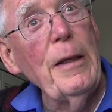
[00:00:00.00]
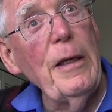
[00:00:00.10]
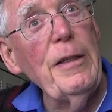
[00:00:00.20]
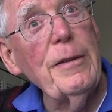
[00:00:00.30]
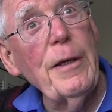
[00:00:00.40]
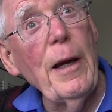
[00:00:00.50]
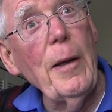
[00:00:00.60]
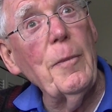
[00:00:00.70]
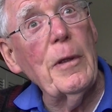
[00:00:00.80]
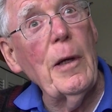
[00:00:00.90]
Each
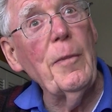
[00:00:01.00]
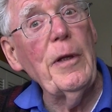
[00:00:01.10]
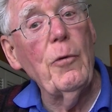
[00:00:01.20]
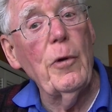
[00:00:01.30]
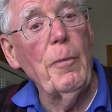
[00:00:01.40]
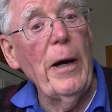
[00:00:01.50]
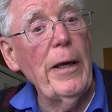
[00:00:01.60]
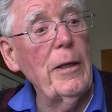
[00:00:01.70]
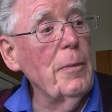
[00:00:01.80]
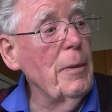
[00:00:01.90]
time the company would buy
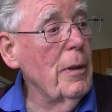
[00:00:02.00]
it,